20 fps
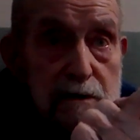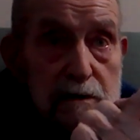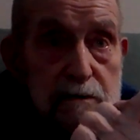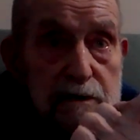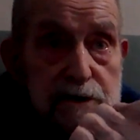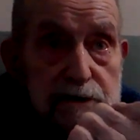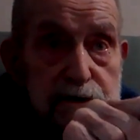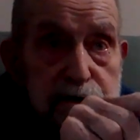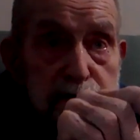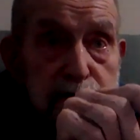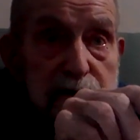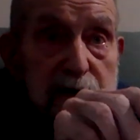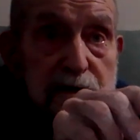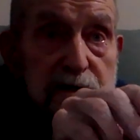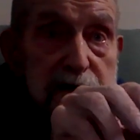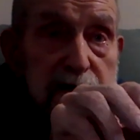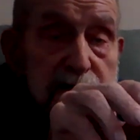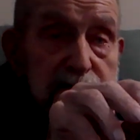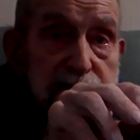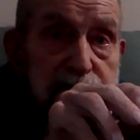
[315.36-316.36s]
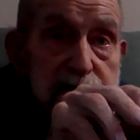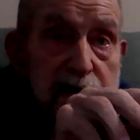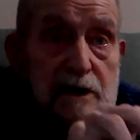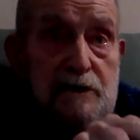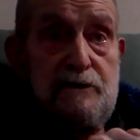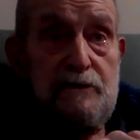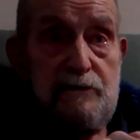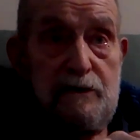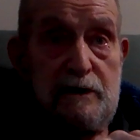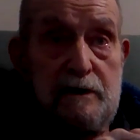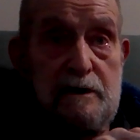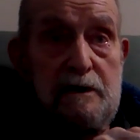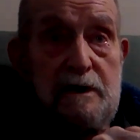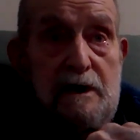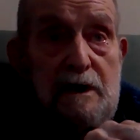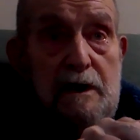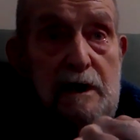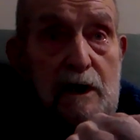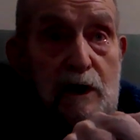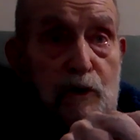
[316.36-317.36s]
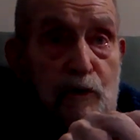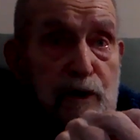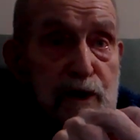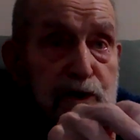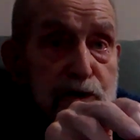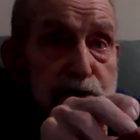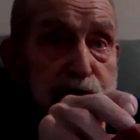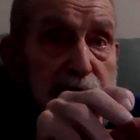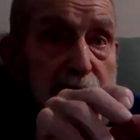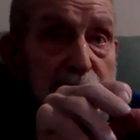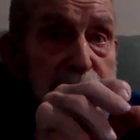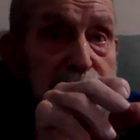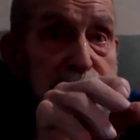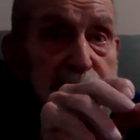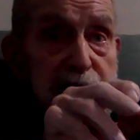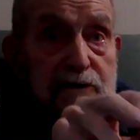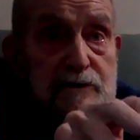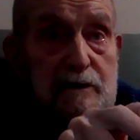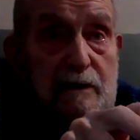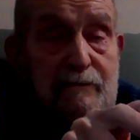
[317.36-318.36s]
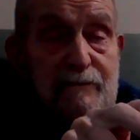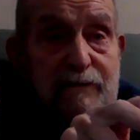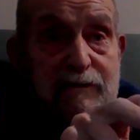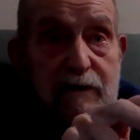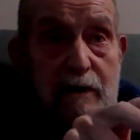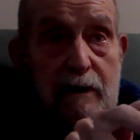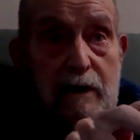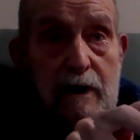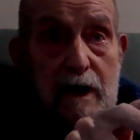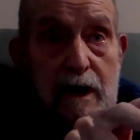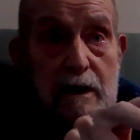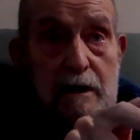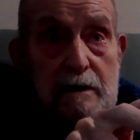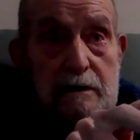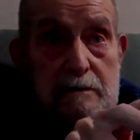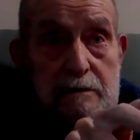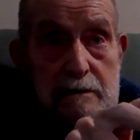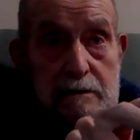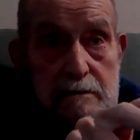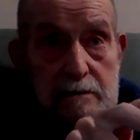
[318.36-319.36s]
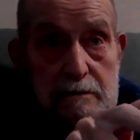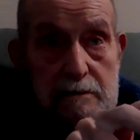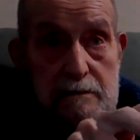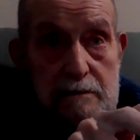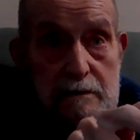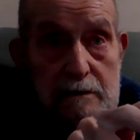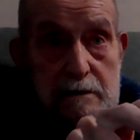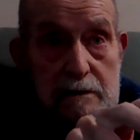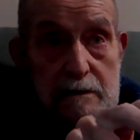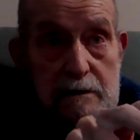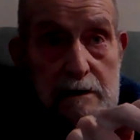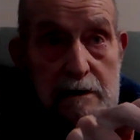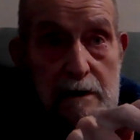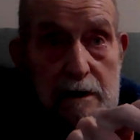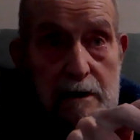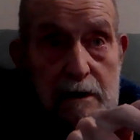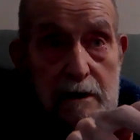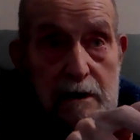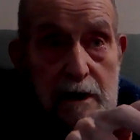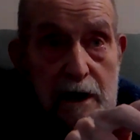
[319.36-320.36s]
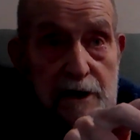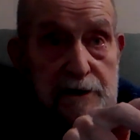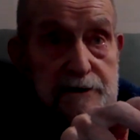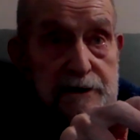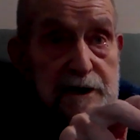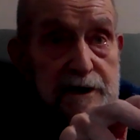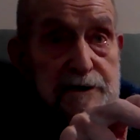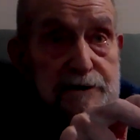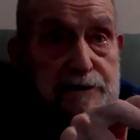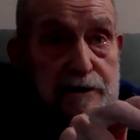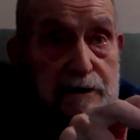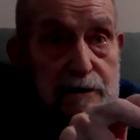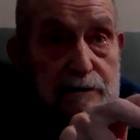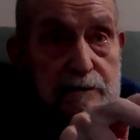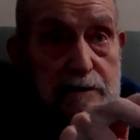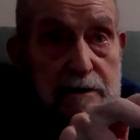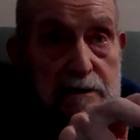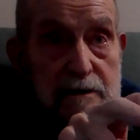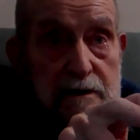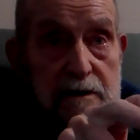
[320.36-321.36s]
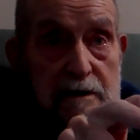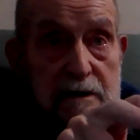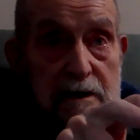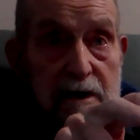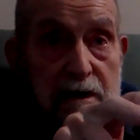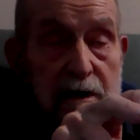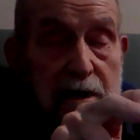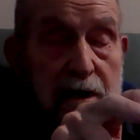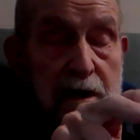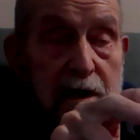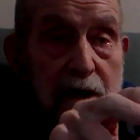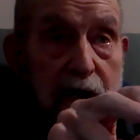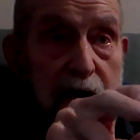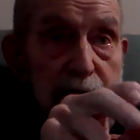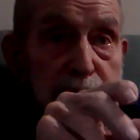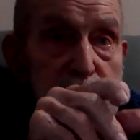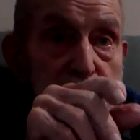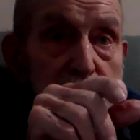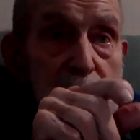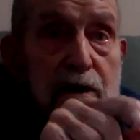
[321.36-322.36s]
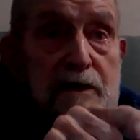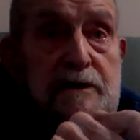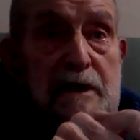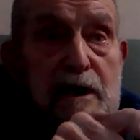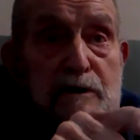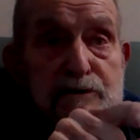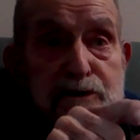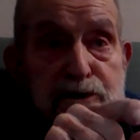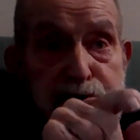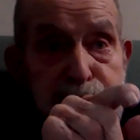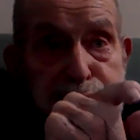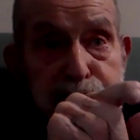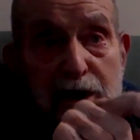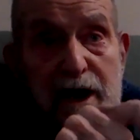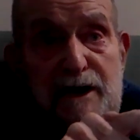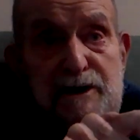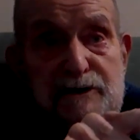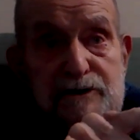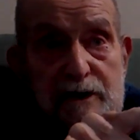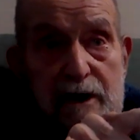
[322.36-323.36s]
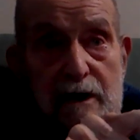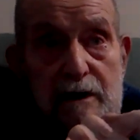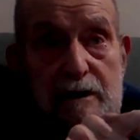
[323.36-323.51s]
it should have the incendiary which set things on fire, and did do. And behind that was your tracer.